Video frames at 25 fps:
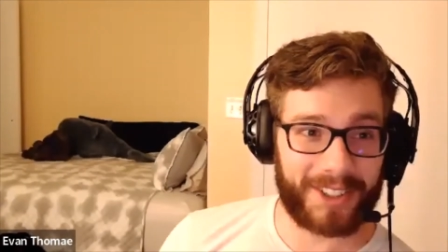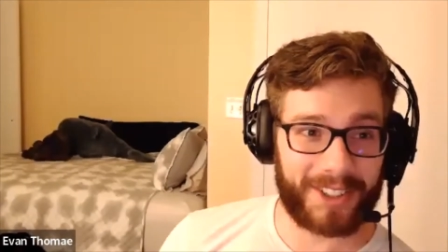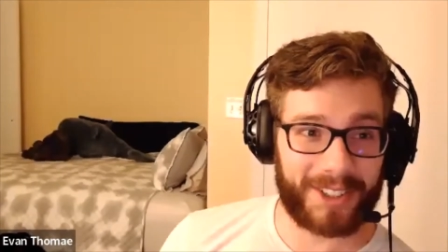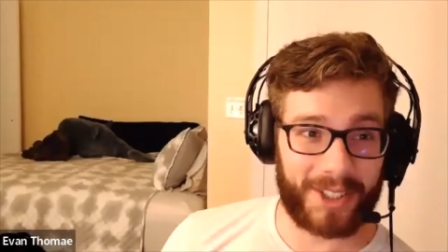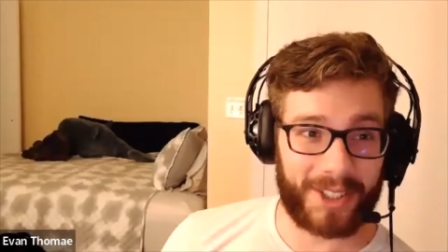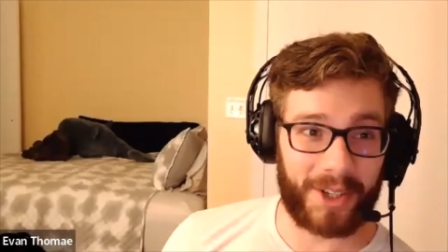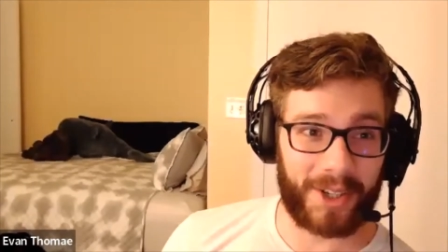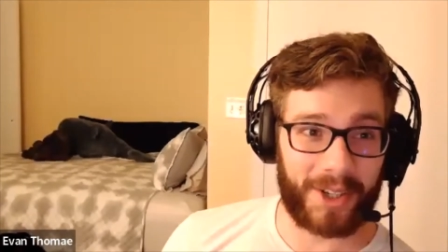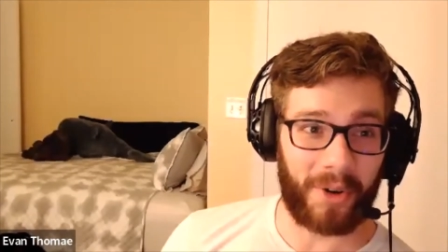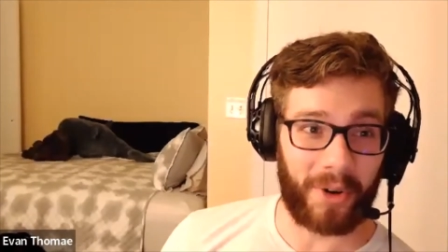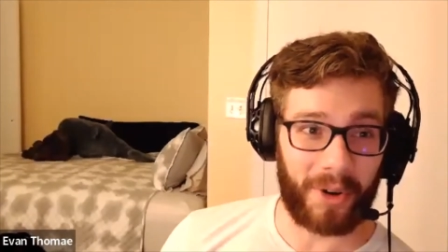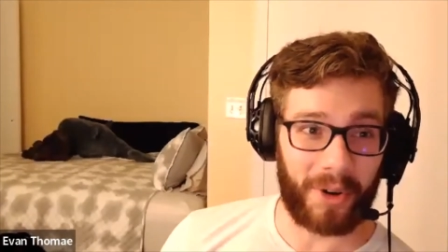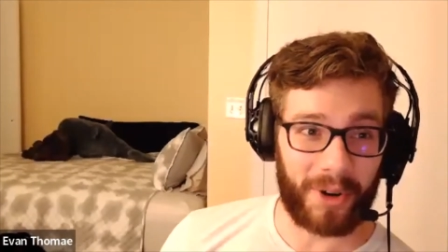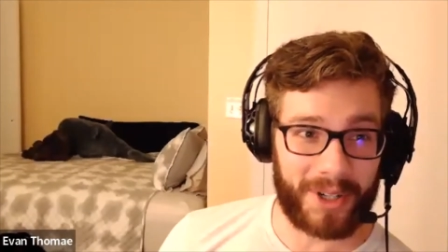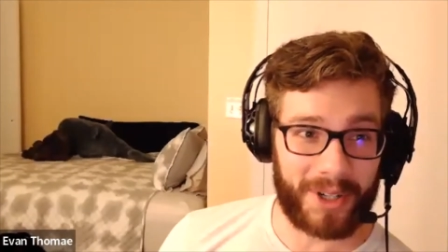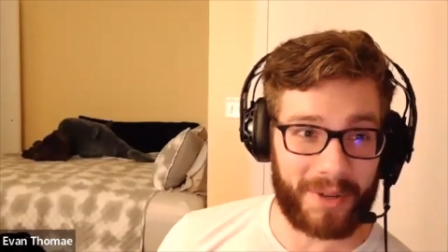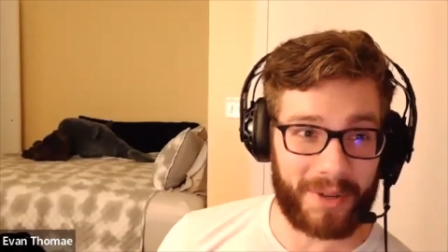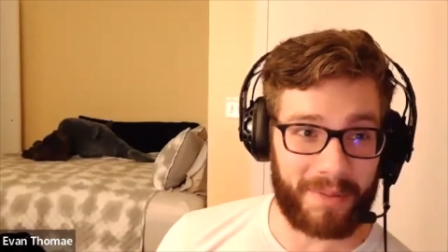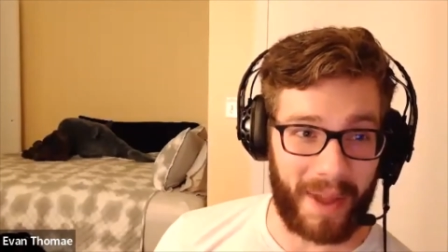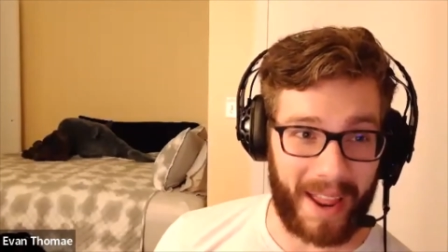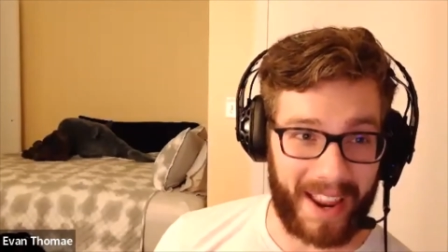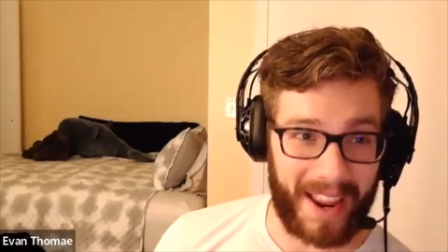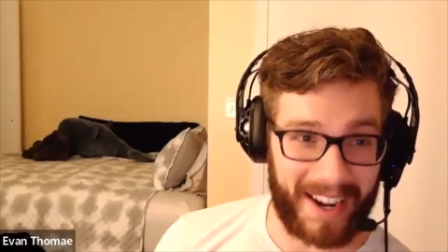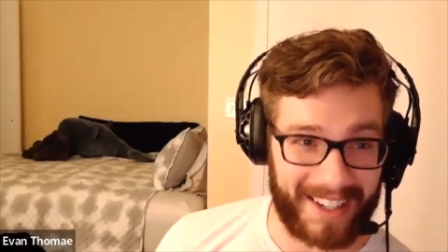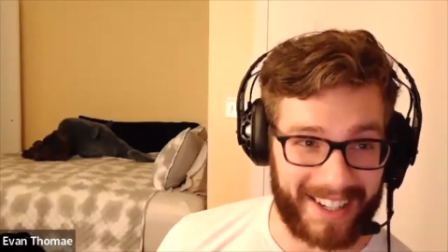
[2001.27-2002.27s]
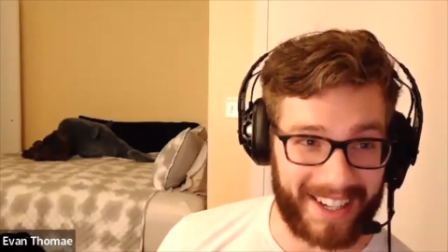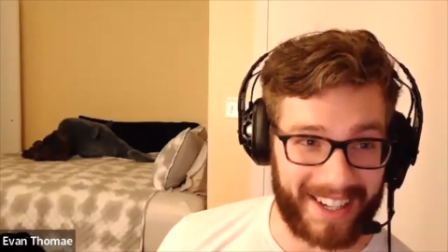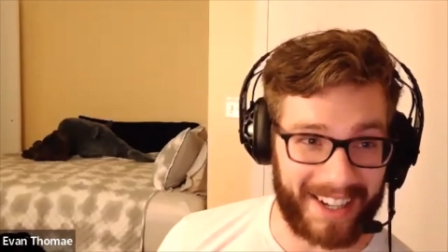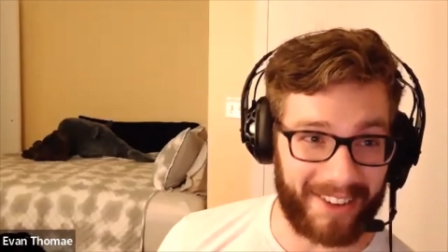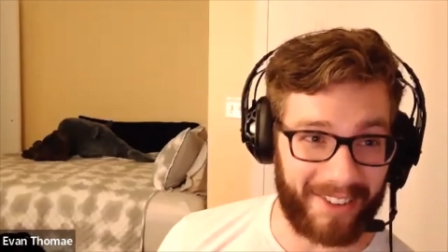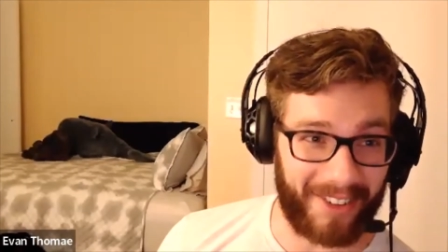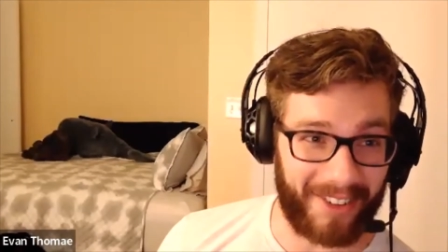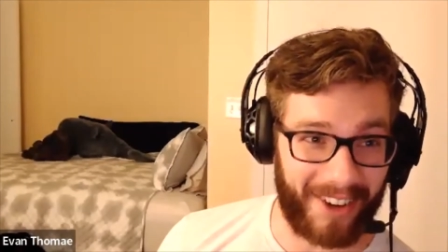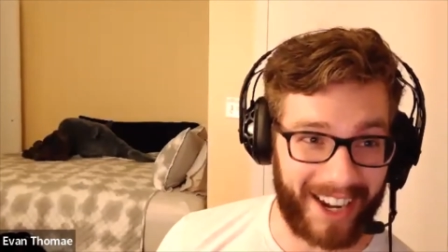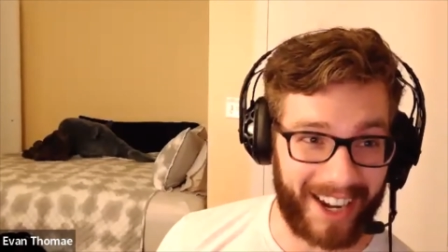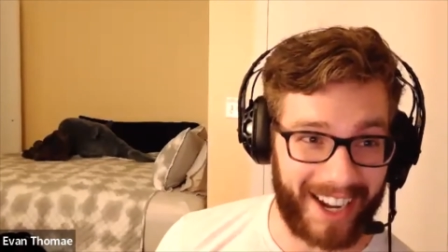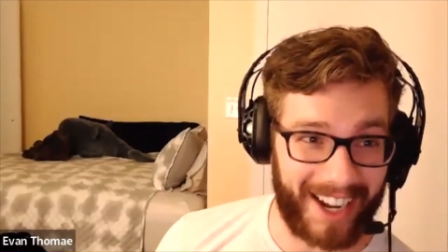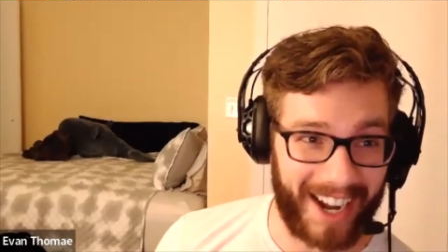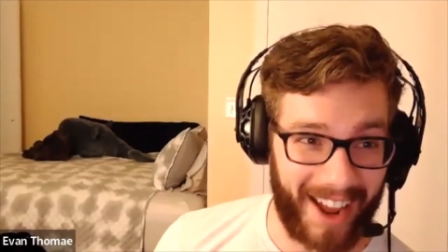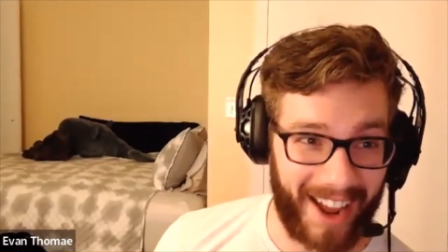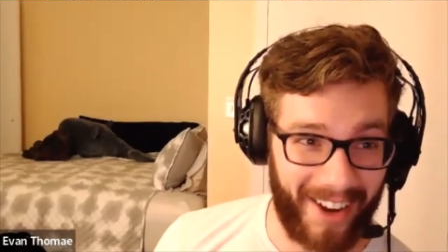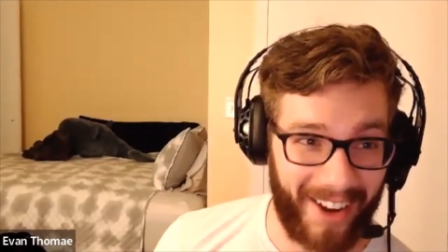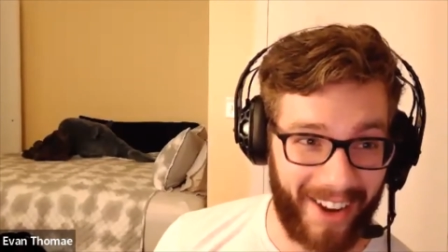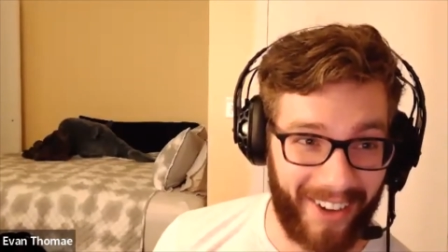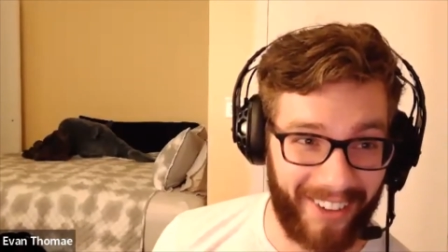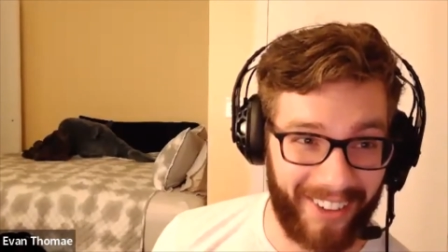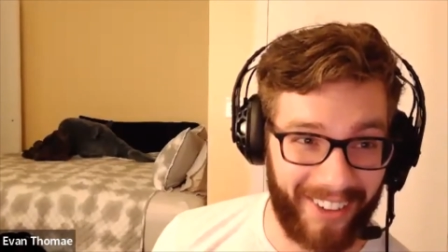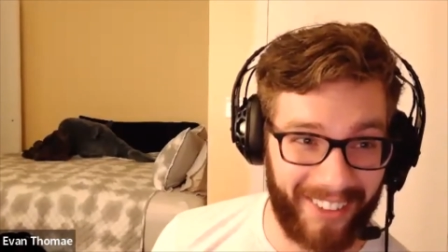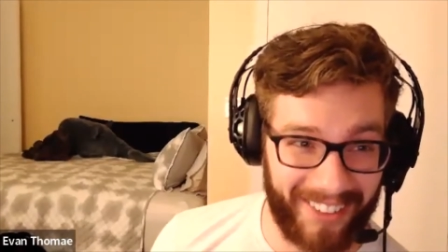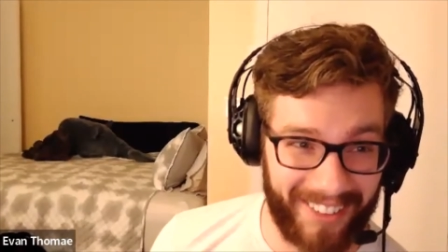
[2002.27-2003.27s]
is your dependent right
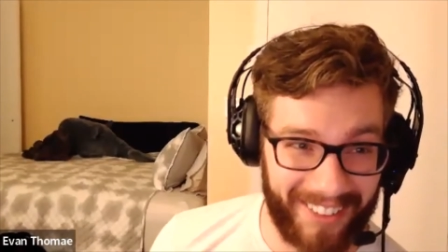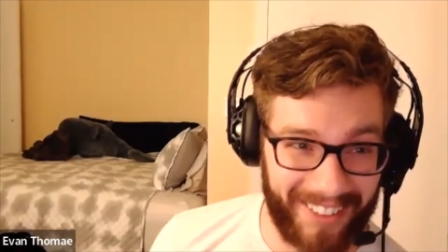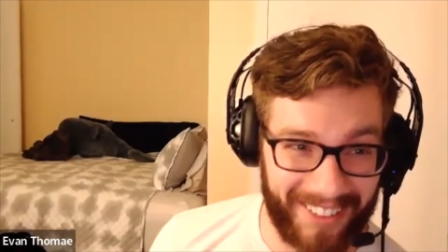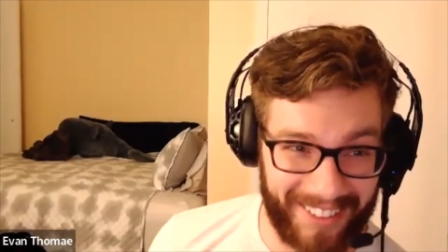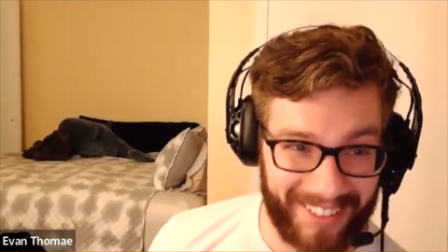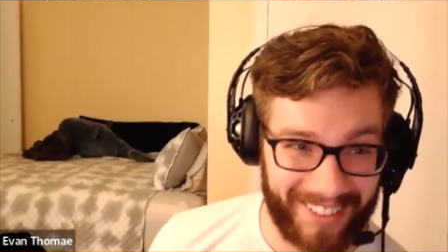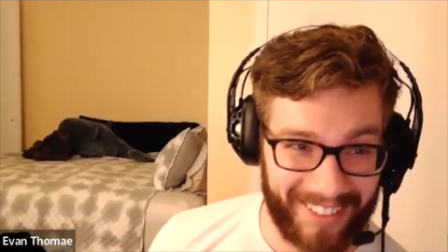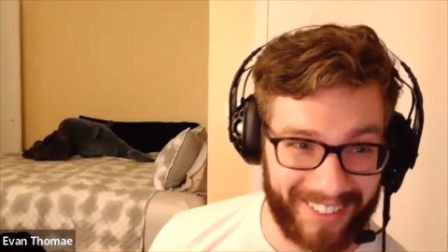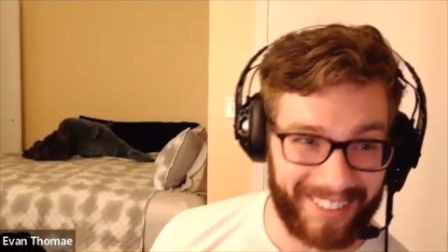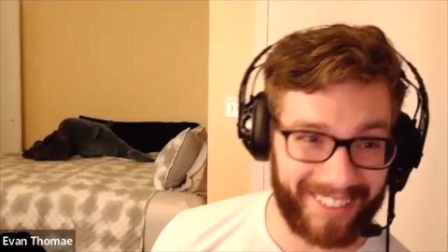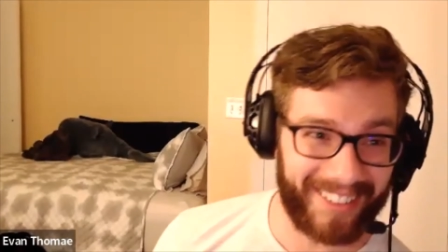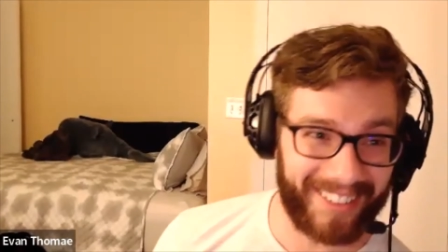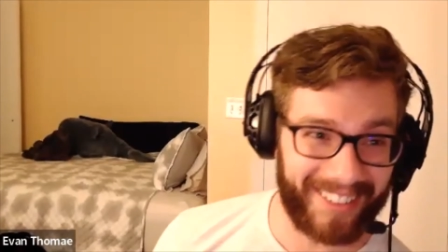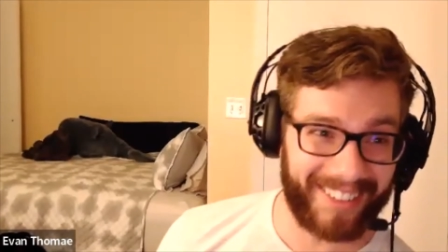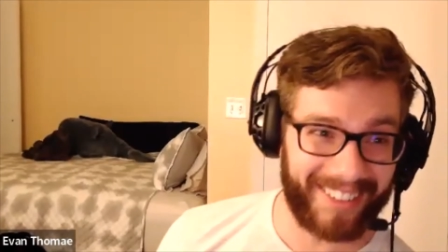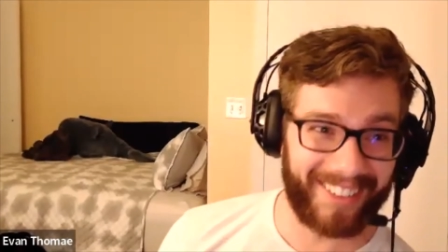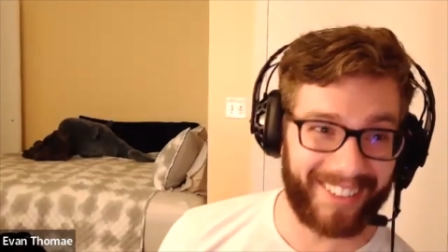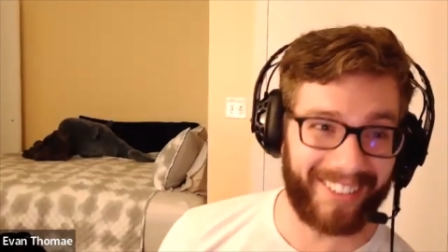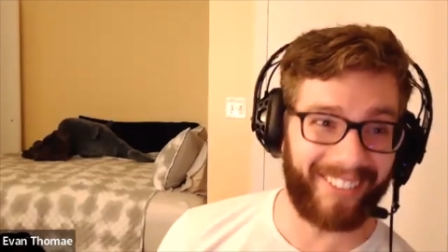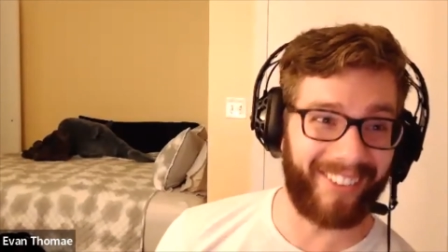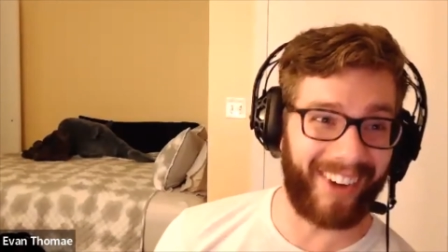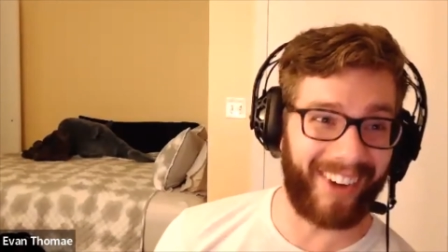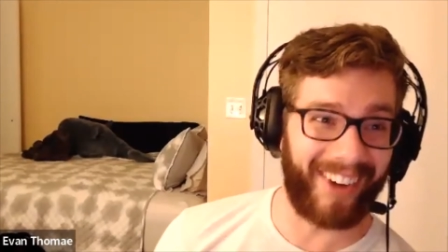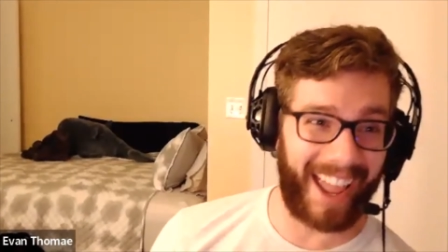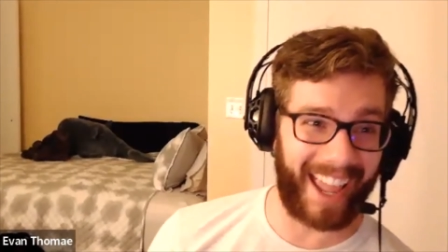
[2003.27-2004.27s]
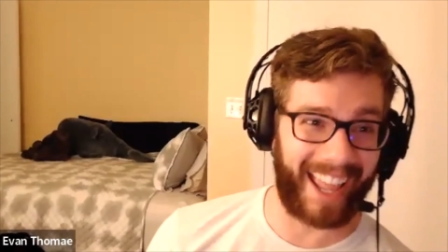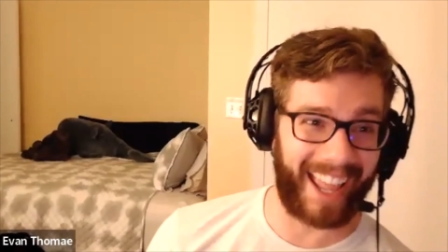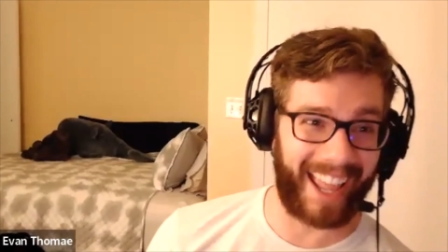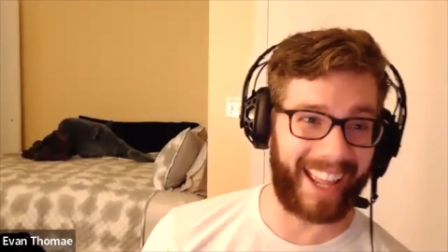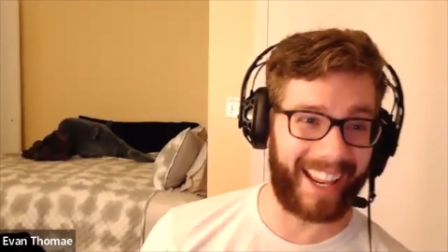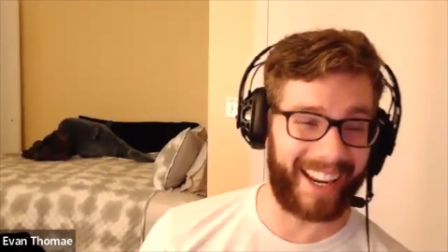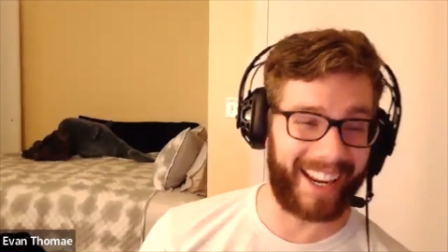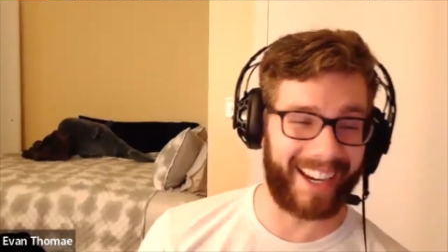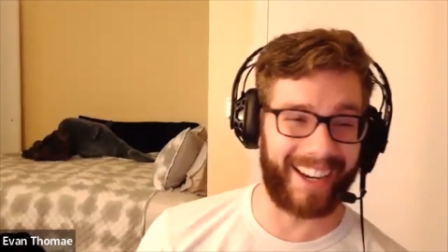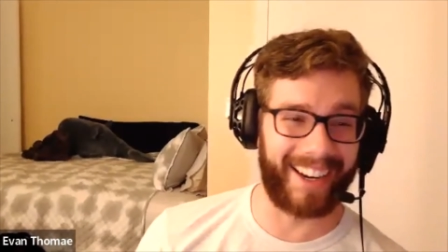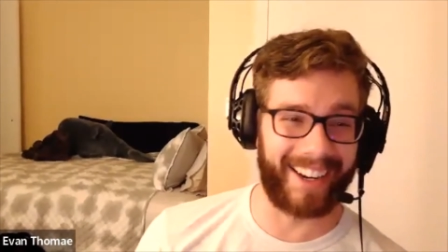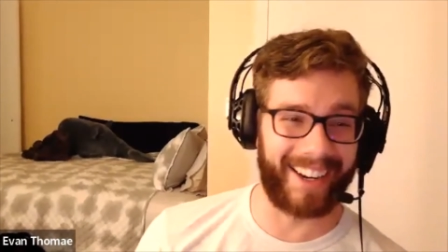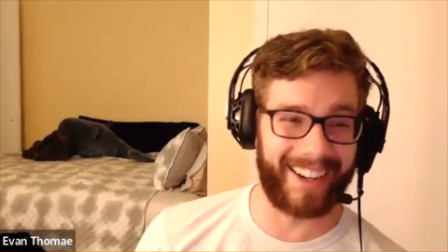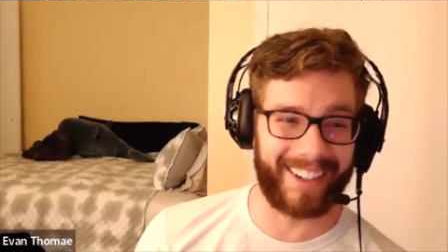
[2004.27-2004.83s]
now? Wait.